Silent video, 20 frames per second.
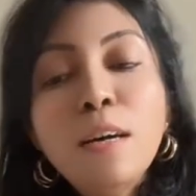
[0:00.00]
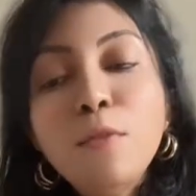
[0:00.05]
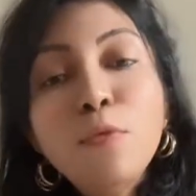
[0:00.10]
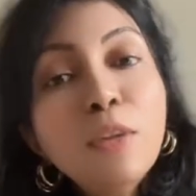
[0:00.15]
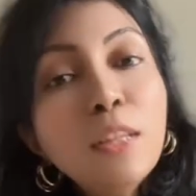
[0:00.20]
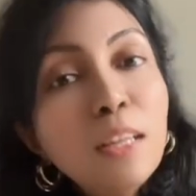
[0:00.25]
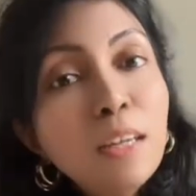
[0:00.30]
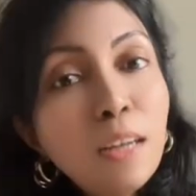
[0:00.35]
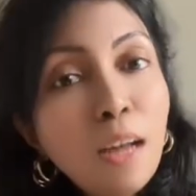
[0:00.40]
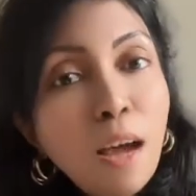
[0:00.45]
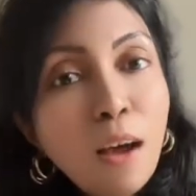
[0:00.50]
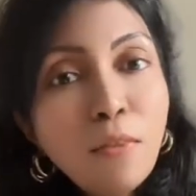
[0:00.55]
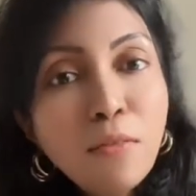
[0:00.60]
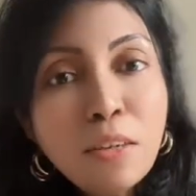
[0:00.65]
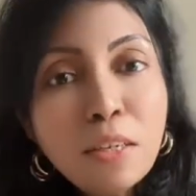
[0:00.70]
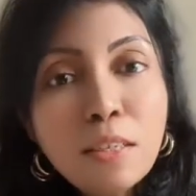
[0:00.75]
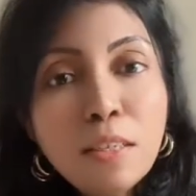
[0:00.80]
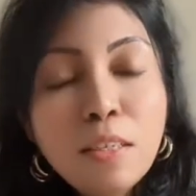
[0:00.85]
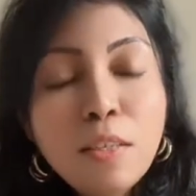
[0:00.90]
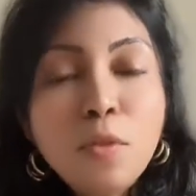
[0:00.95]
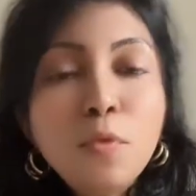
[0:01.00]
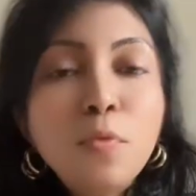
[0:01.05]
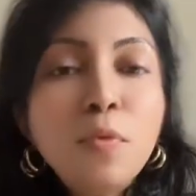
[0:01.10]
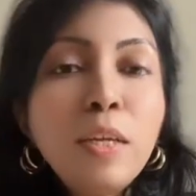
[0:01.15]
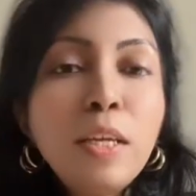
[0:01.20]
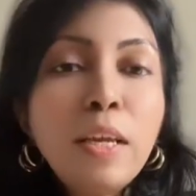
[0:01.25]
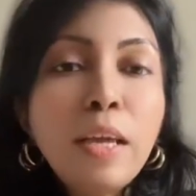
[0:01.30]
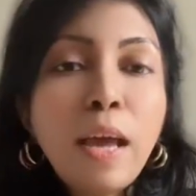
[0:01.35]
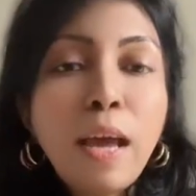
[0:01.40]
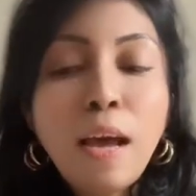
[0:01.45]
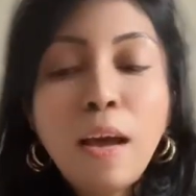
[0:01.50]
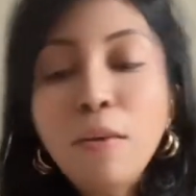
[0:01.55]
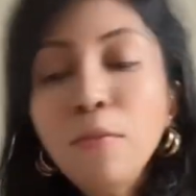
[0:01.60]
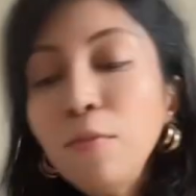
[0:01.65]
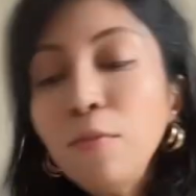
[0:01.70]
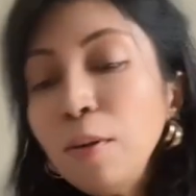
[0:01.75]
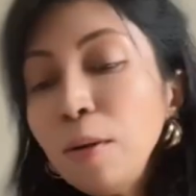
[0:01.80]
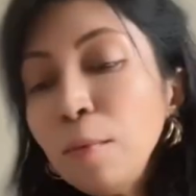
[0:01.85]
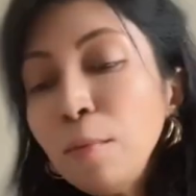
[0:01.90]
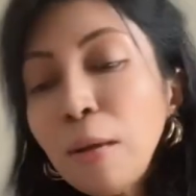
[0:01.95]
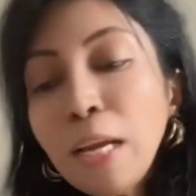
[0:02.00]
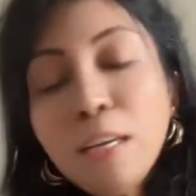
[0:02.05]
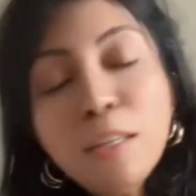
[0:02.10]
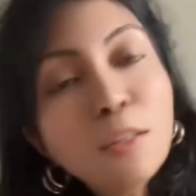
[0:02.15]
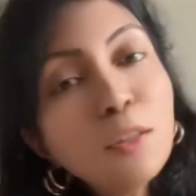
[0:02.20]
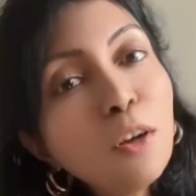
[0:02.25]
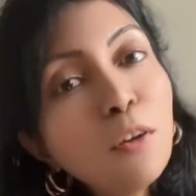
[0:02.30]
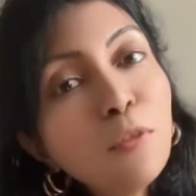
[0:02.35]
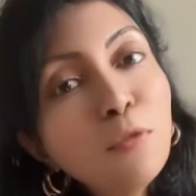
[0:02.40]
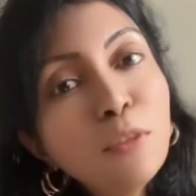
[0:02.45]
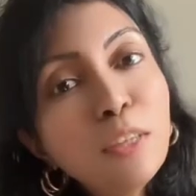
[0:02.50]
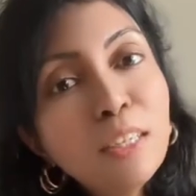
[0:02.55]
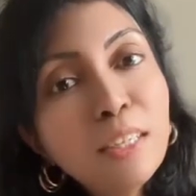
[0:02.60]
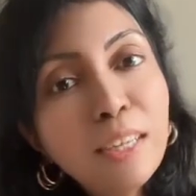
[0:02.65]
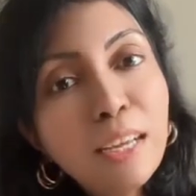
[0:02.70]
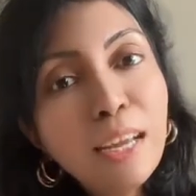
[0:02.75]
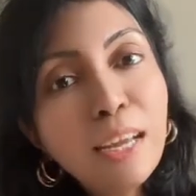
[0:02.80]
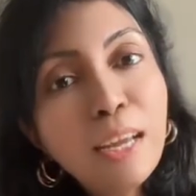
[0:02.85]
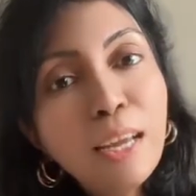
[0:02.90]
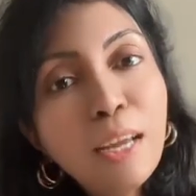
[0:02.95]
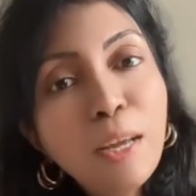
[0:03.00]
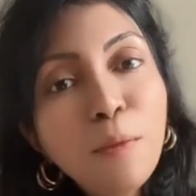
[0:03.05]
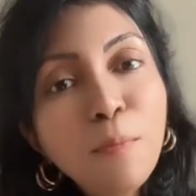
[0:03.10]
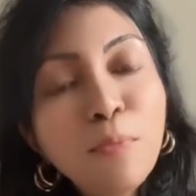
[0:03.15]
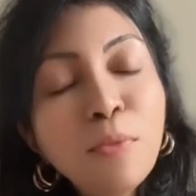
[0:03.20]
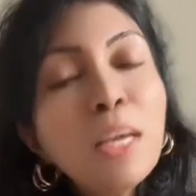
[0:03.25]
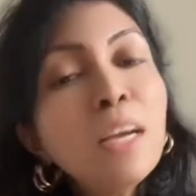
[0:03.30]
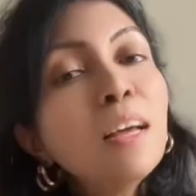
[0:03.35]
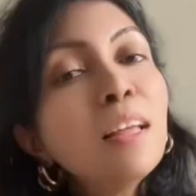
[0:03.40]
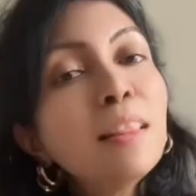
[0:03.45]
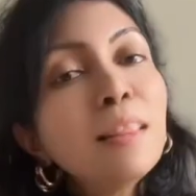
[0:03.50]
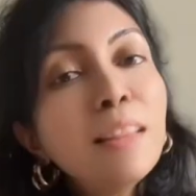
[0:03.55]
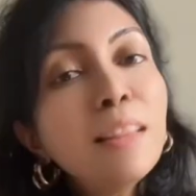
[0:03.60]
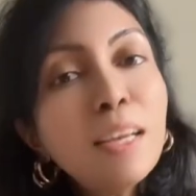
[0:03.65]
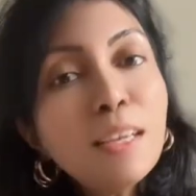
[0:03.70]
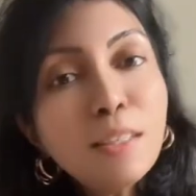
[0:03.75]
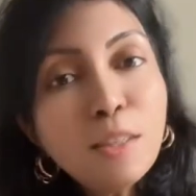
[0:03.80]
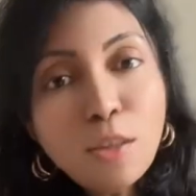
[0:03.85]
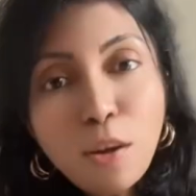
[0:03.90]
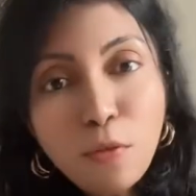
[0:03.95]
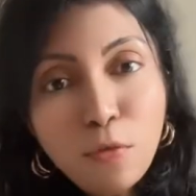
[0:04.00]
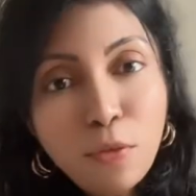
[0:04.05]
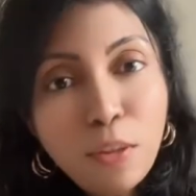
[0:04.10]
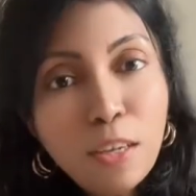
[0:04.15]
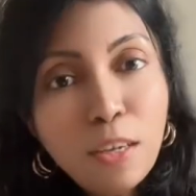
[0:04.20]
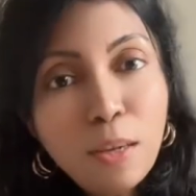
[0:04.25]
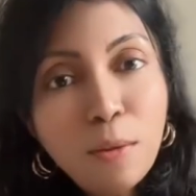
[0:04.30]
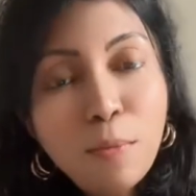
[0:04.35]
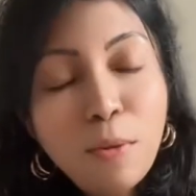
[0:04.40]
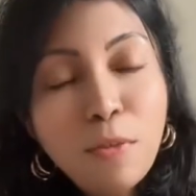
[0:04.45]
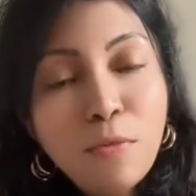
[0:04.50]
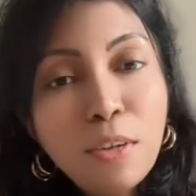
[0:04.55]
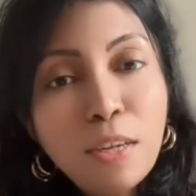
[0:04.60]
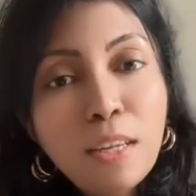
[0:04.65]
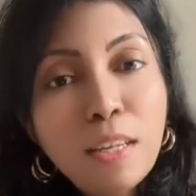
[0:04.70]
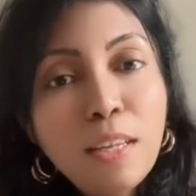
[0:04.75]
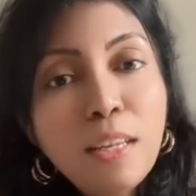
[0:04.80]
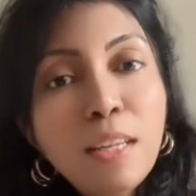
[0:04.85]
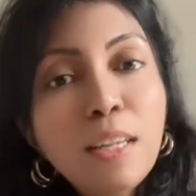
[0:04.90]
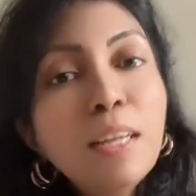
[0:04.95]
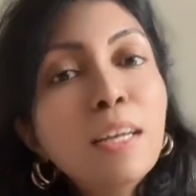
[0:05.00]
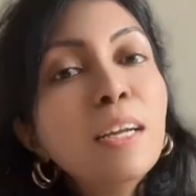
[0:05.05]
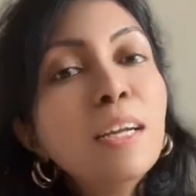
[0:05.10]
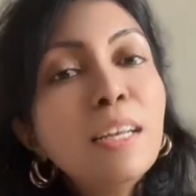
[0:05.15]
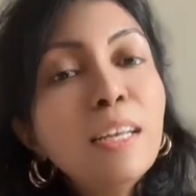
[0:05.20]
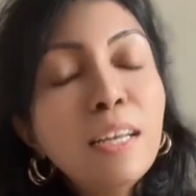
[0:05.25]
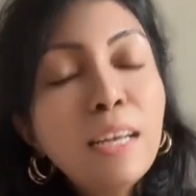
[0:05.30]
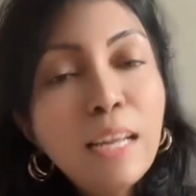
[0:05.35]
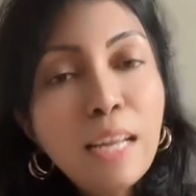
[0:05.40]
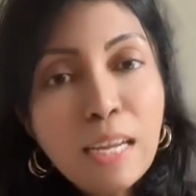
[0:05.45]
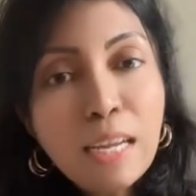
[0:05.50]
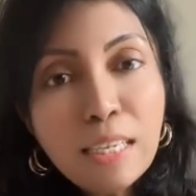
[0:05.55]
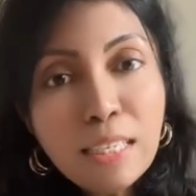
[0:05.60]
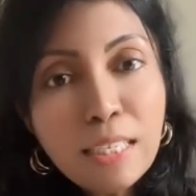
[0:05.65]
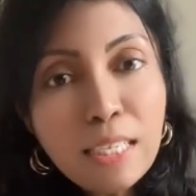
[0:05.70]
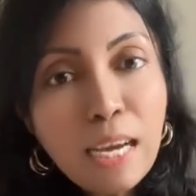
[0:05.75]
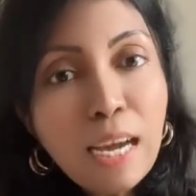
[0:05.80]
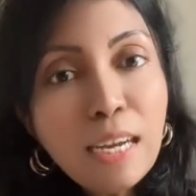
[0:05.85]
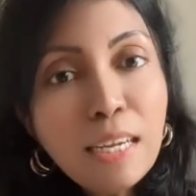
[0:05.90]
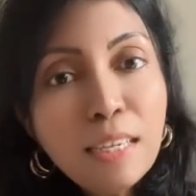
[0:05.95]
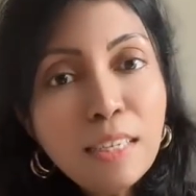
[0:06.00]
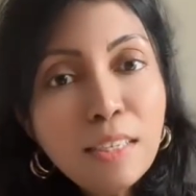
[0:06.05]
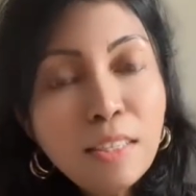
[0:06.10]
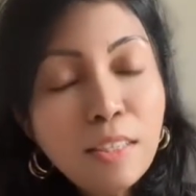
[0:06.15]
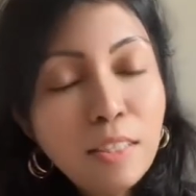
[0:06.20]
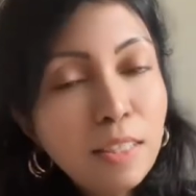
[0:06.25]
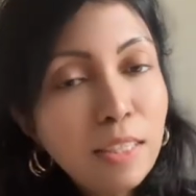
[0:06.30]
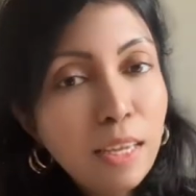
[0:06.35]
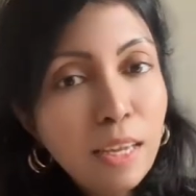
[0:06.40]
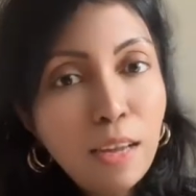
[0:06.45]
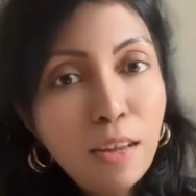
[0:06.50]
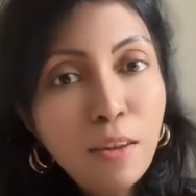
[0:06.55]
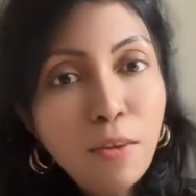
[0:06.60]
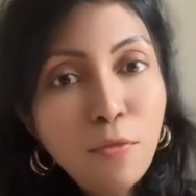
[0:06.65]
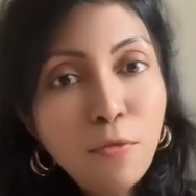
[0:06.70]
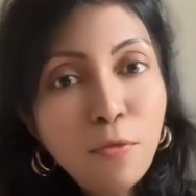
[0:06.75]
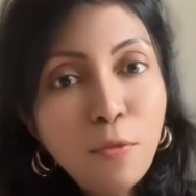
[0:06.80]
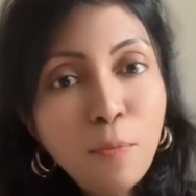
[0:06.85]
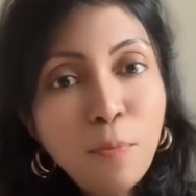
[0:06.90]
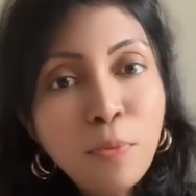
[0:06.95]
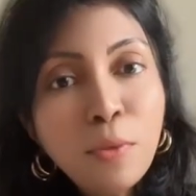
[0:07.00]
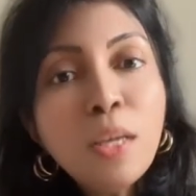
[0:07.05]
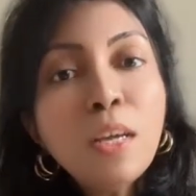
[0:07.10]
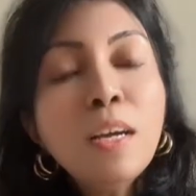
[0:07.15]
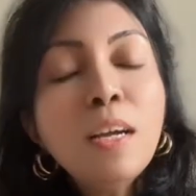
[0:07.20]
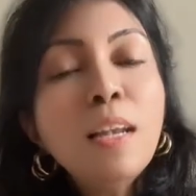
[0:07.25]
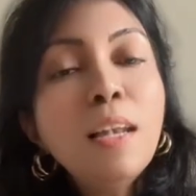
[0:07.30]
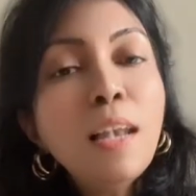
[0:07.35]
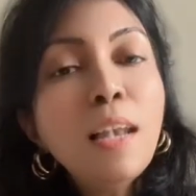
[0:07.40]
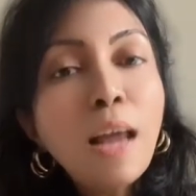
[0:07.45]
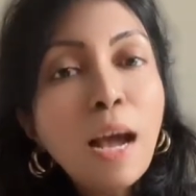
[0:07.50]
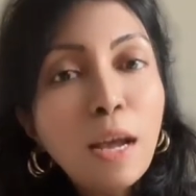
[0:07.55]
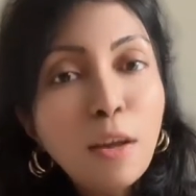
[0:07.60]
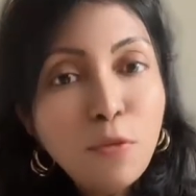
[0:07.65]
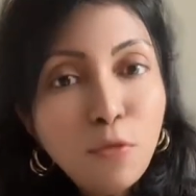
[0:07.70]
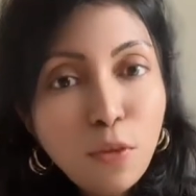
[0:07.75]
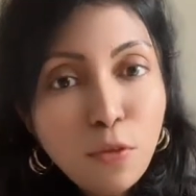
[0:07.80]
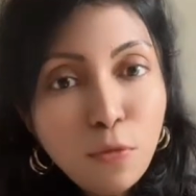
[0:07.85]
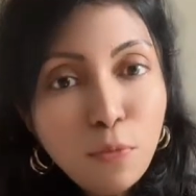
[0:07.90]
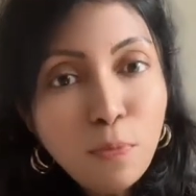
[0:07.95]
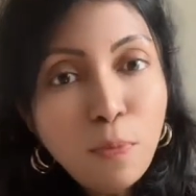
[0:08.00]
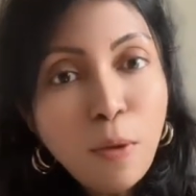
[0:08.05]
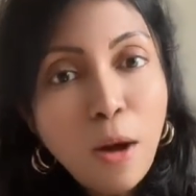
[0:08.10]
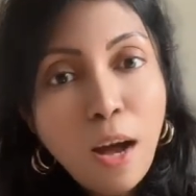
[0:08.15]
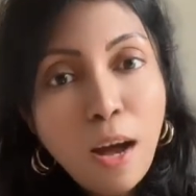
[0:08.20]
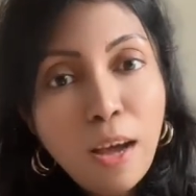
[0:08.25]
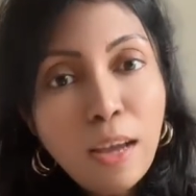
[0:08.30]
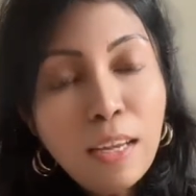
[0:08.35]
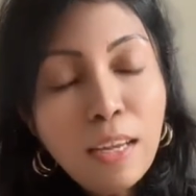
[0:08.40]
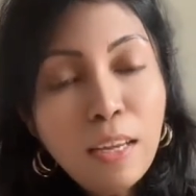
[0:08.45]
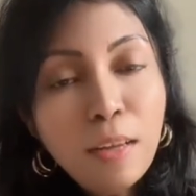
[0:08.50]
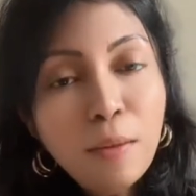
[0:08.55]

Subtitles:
for the novels we have Remains of the Day, Tess of D'Urberville, Nectar in a Sieve, Life of Pi,